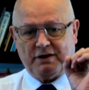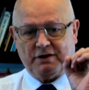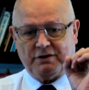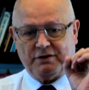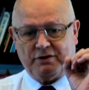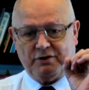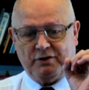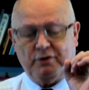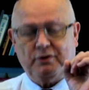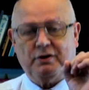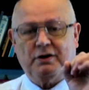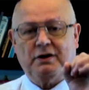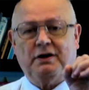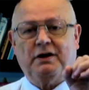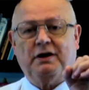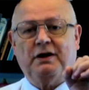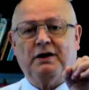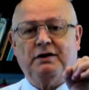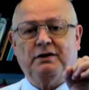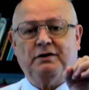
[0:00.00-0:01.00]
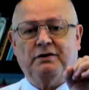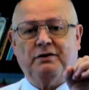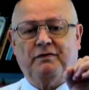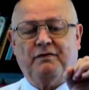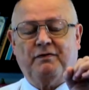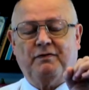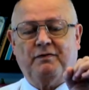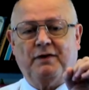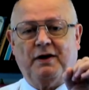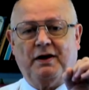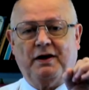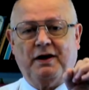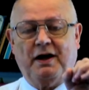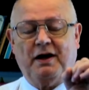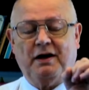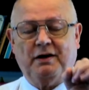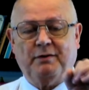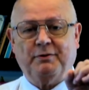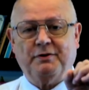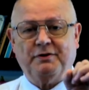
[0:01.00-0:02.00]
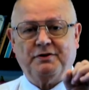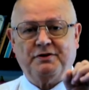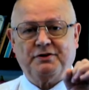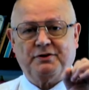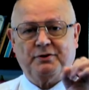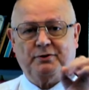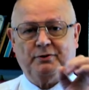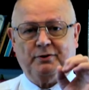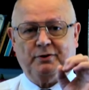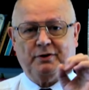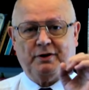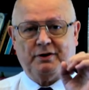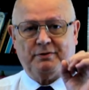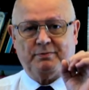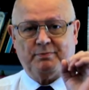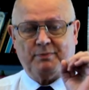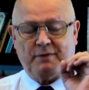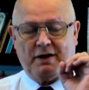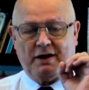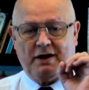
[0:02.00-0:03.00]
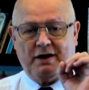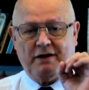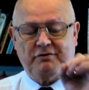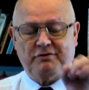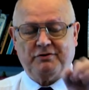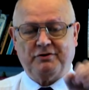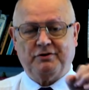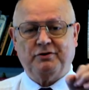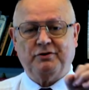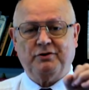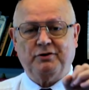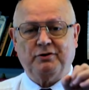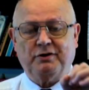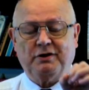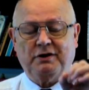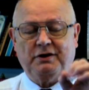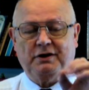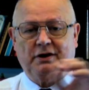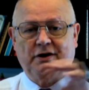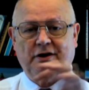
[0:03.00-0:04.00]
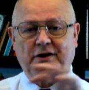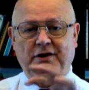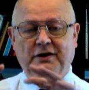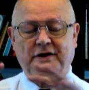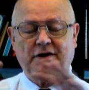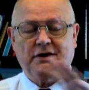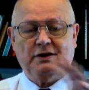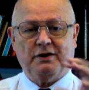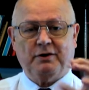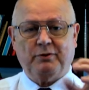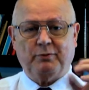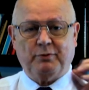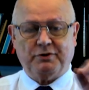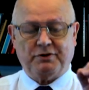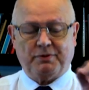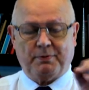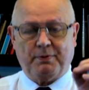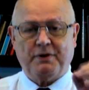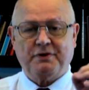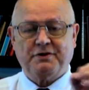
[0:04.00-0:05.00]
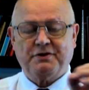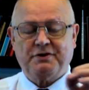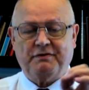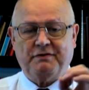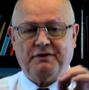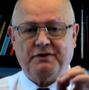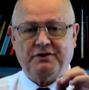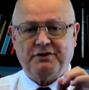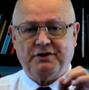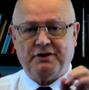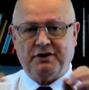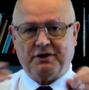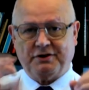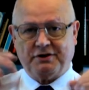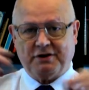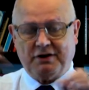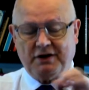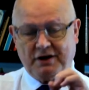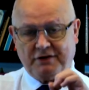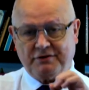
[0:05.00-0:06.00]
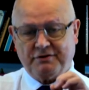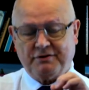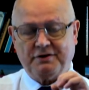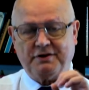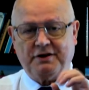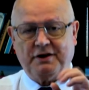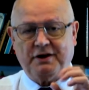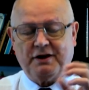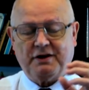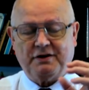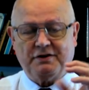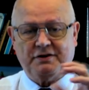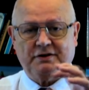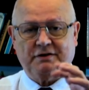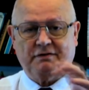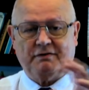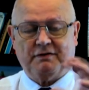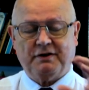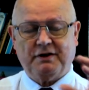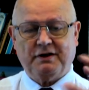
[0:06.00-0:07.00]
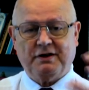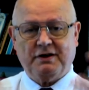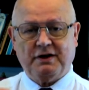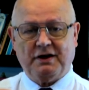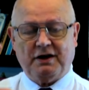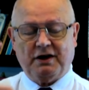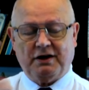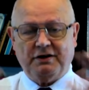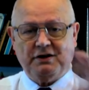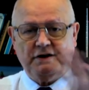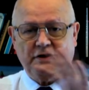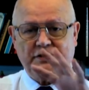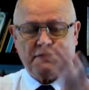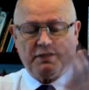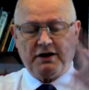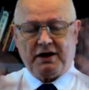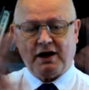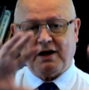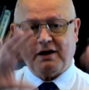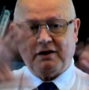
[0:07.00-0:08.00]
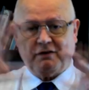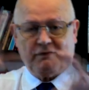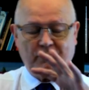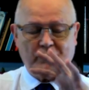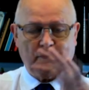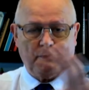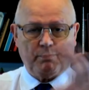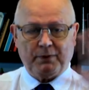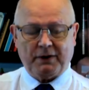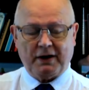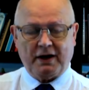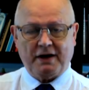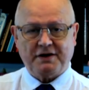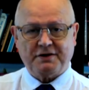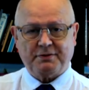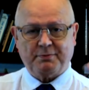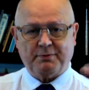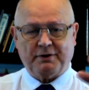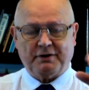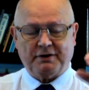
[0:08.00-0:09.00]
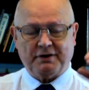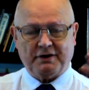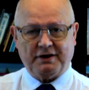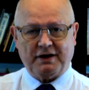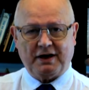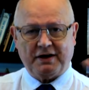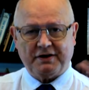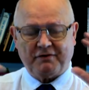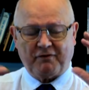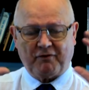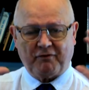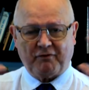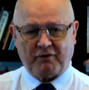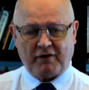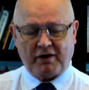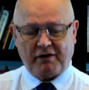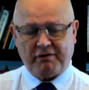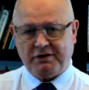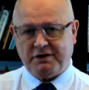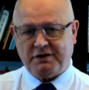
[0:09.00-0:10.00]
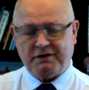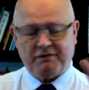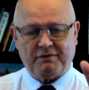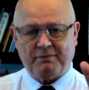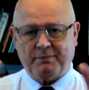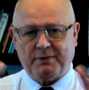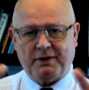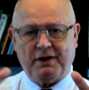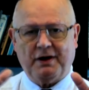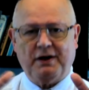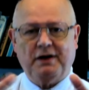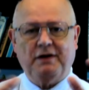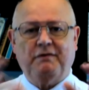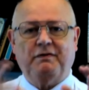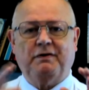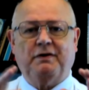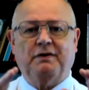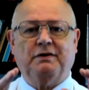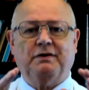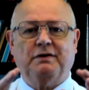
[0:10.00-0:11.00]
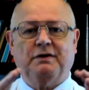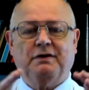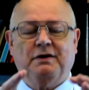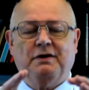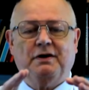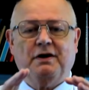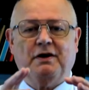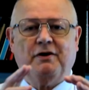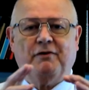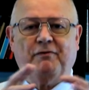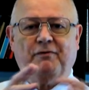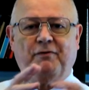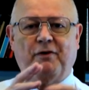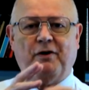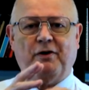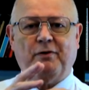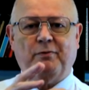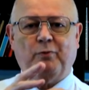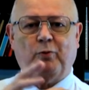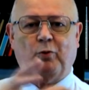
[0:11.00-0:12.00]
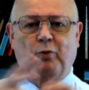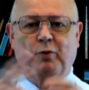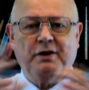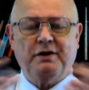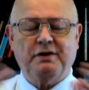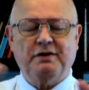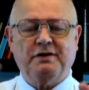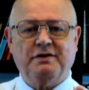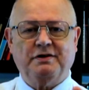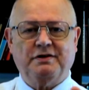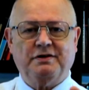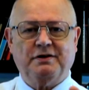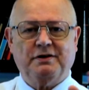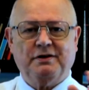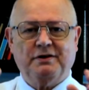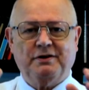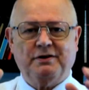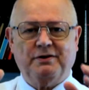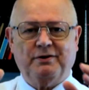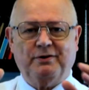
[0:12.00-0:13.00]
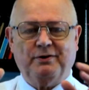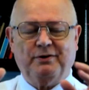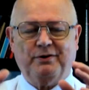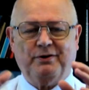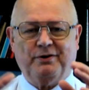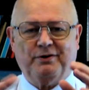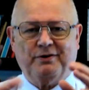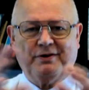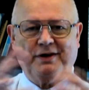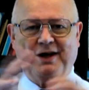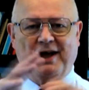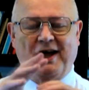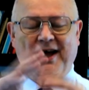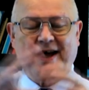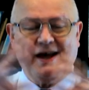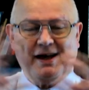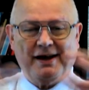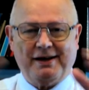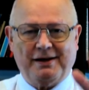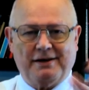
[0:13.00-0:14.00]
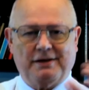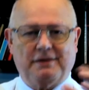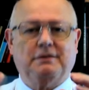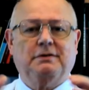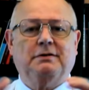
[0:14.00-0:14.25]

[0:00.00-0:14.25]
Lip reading: nuclei of elements or hydrogen nuclei, which are positively charged. Electrons are negative. And these together form plasma, and it has a very different behavior from wind or air.